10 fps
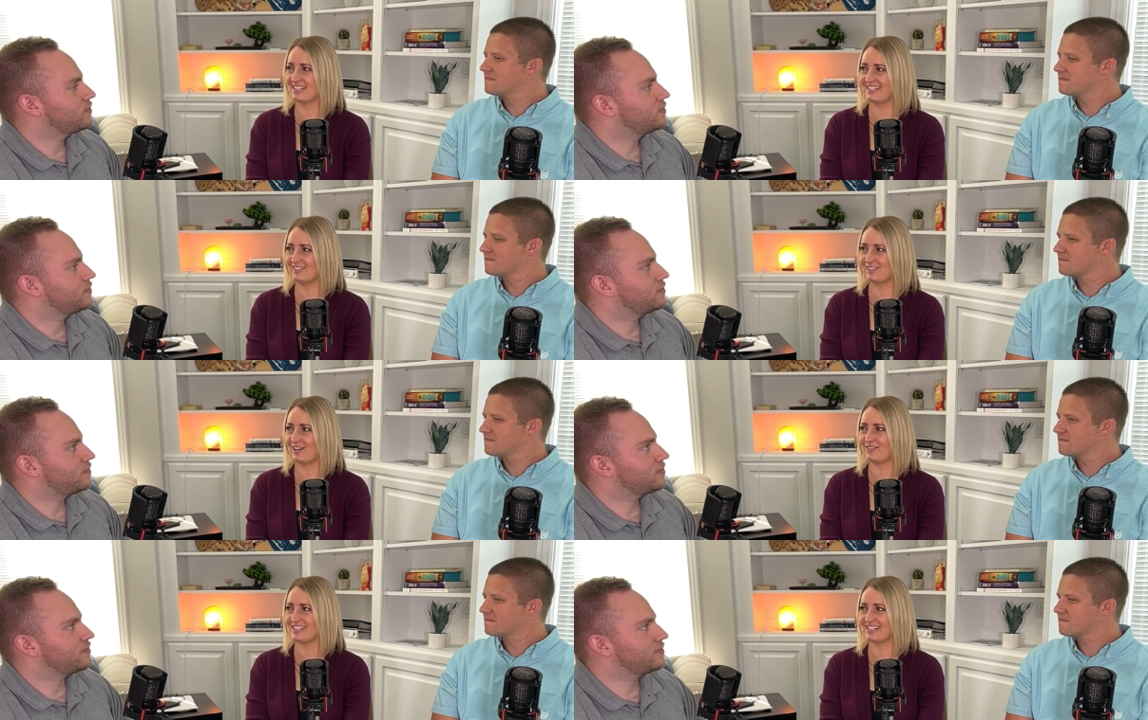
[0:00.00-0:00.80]
Speaker 1: into your
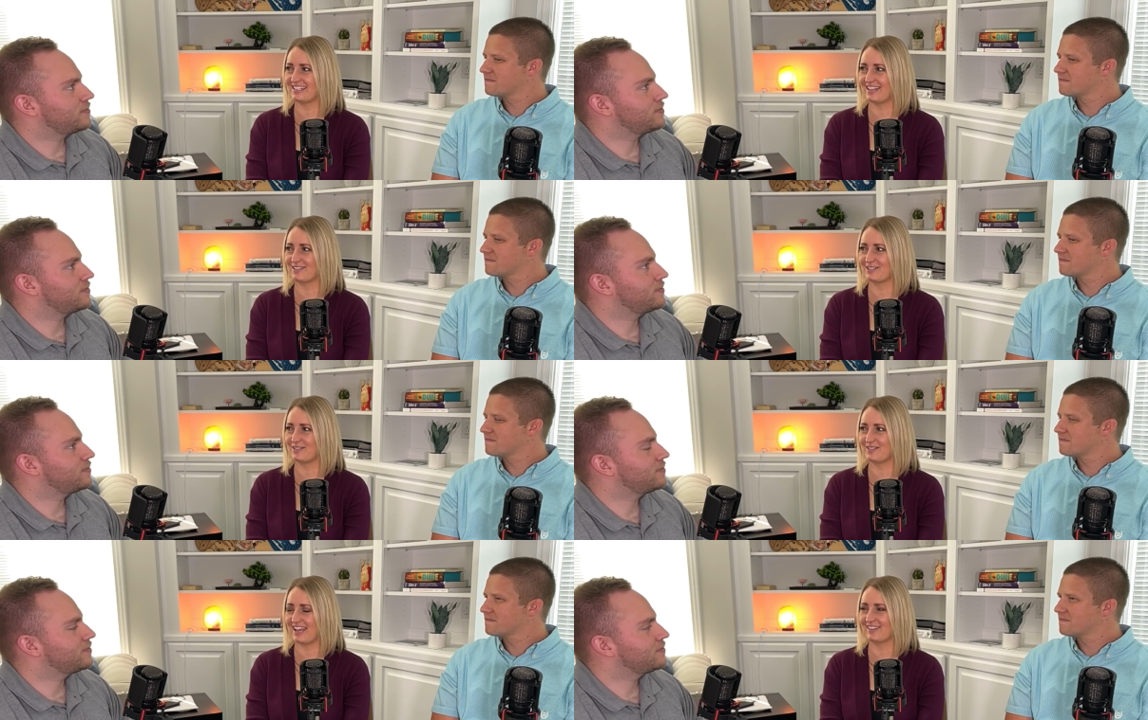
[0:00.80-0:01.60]
office and tells
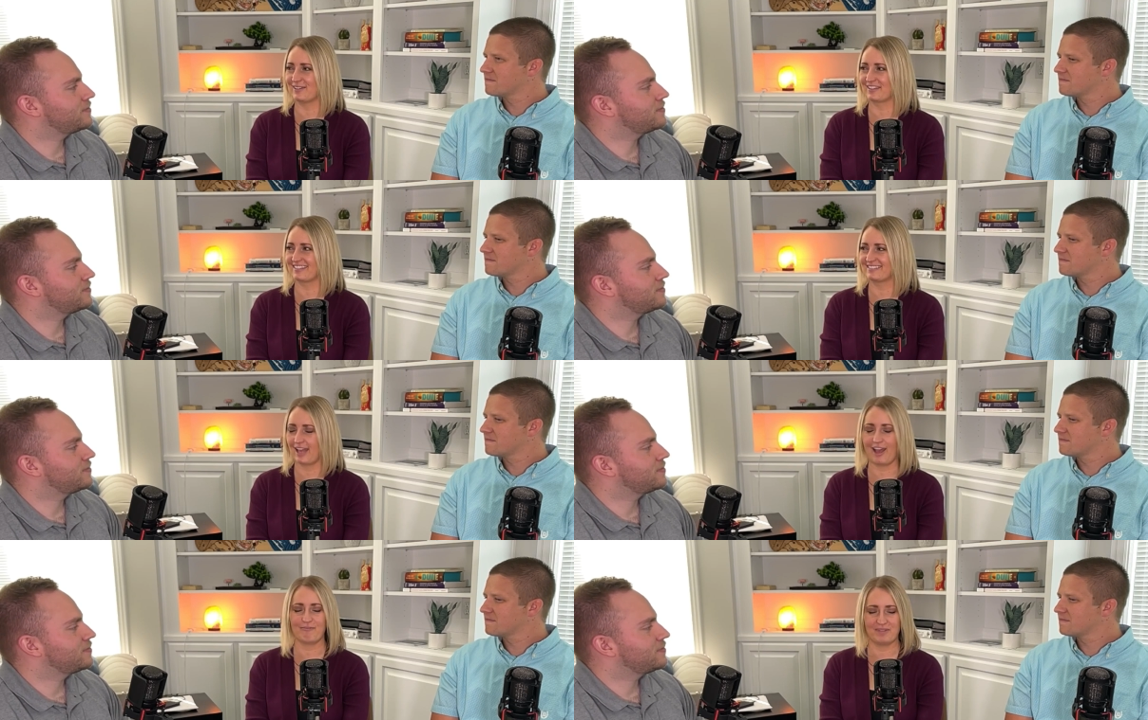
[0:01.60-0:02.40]
you, hey, look,
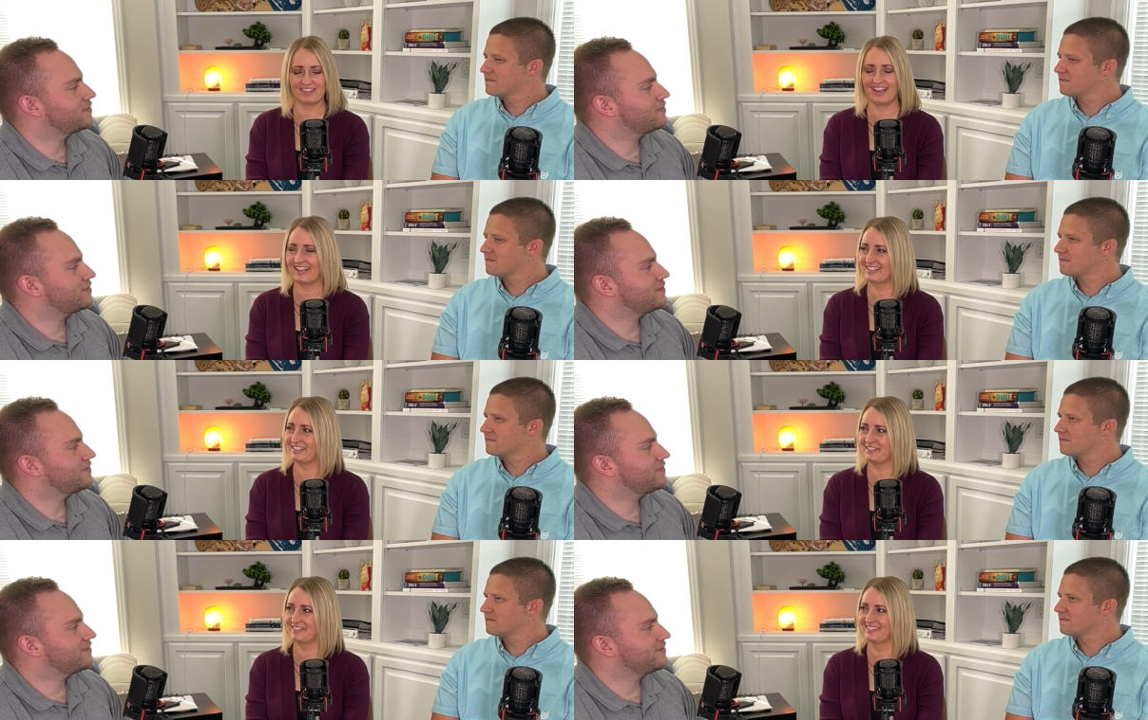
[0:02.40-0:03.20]
I've been lying
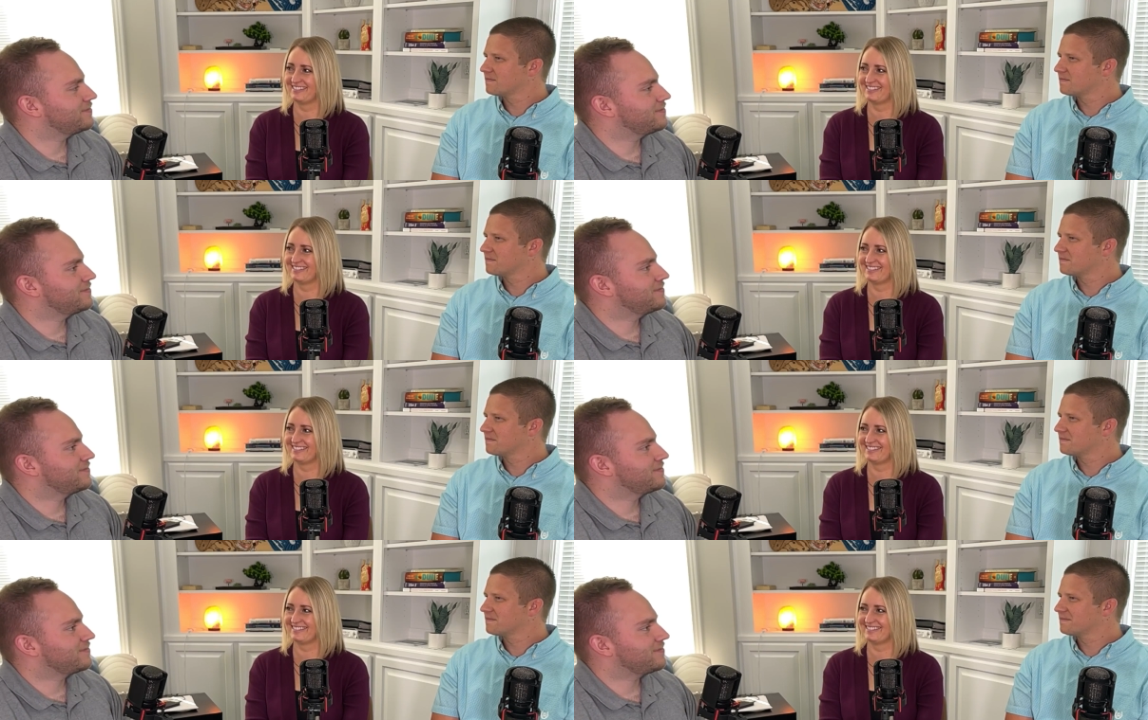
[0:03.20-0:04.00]
to you?
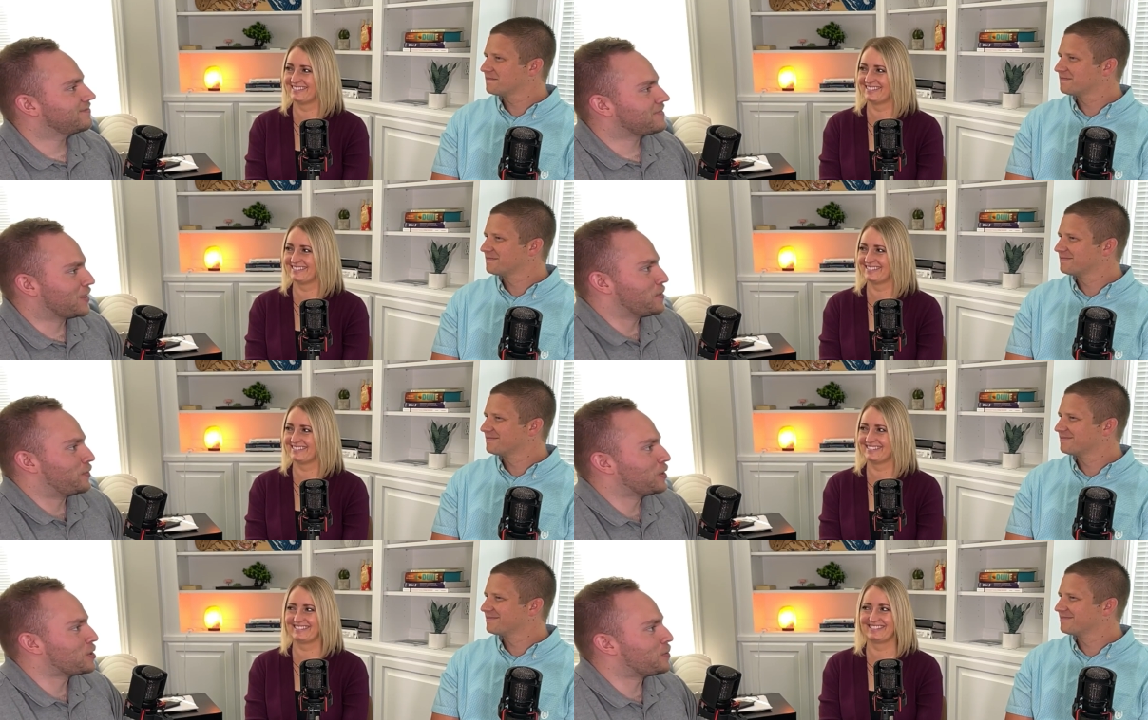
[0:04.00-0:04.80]
I
Speaker 2: think my
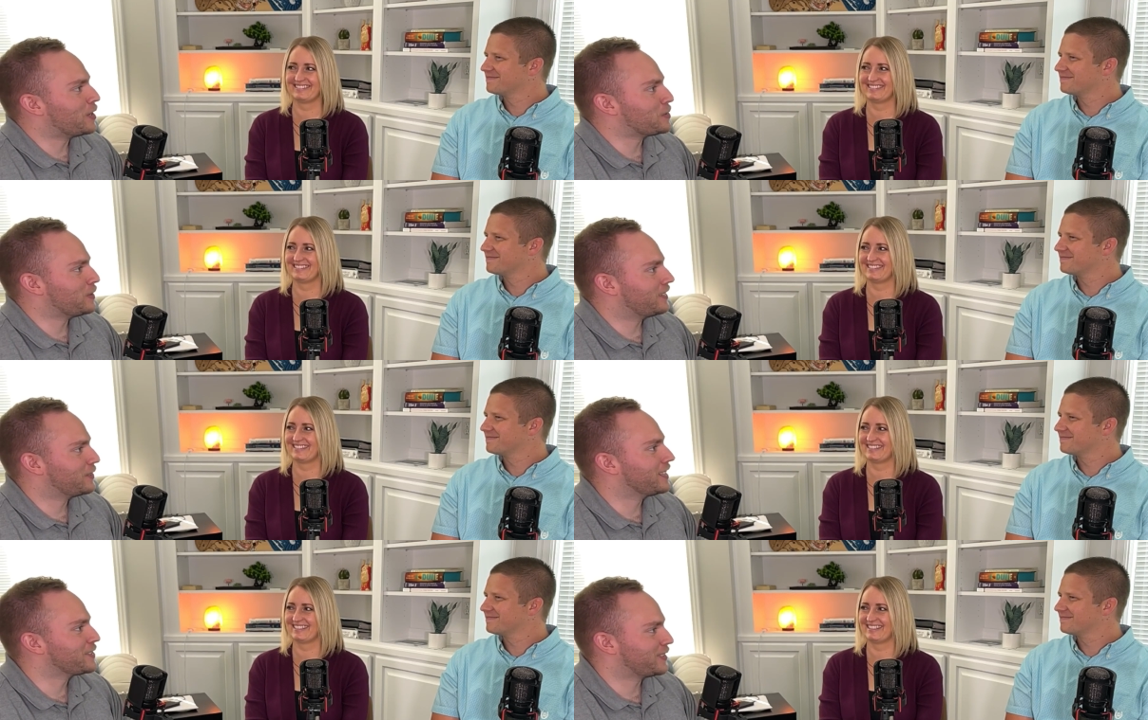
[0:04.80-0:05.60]
first response would be like, well,
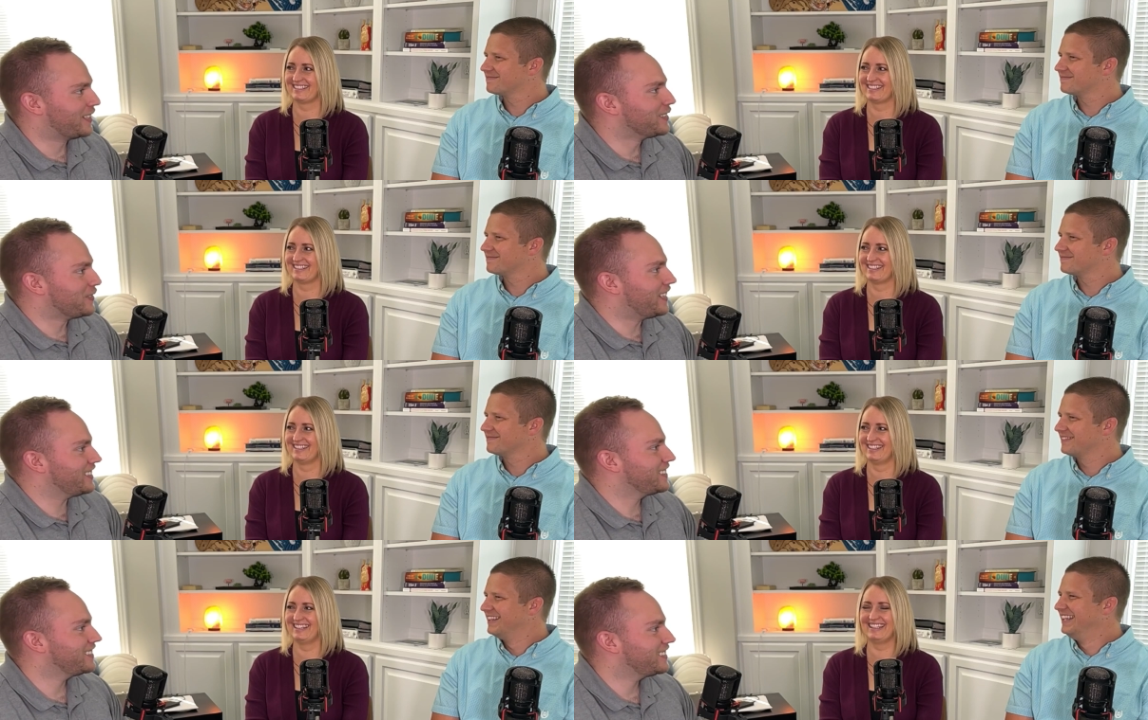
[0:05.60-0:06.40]
thanks for telling me.
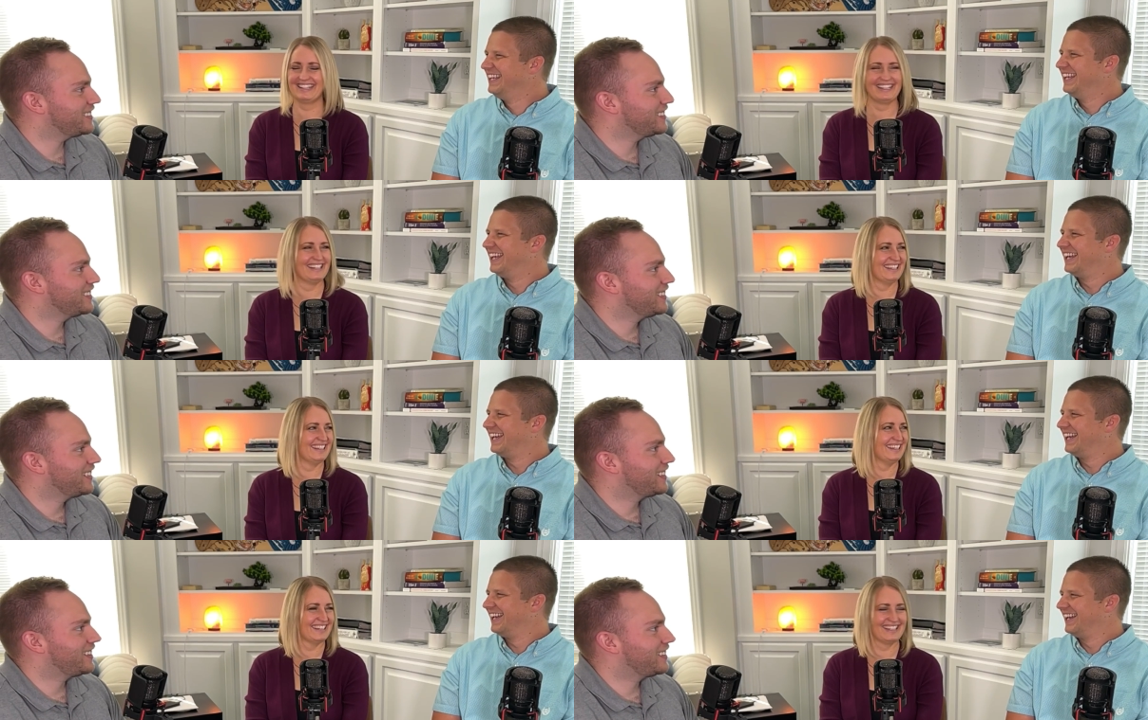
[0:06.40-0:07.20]

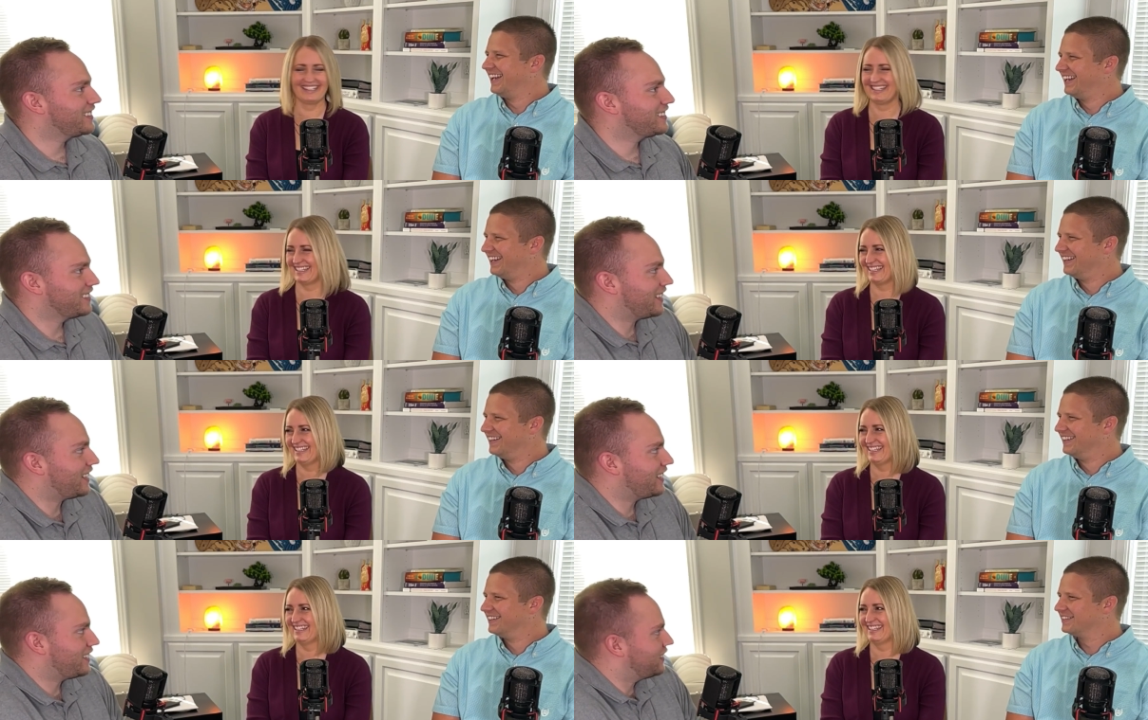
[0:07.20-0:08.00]

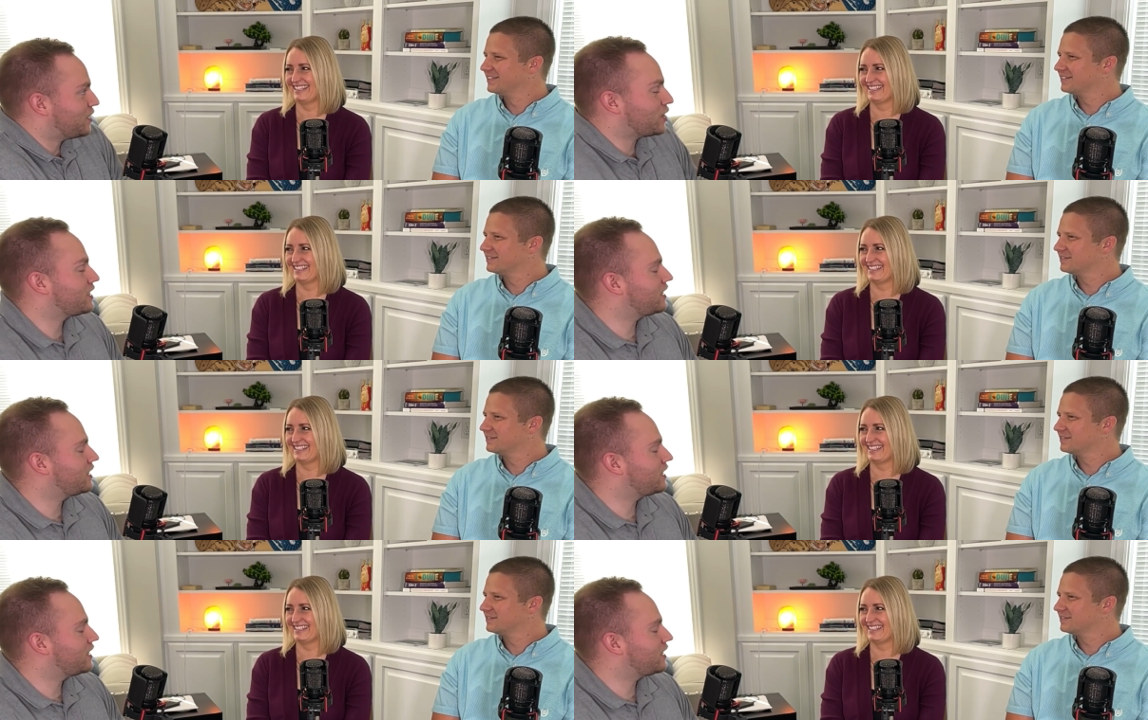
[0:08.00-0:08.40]
Like, just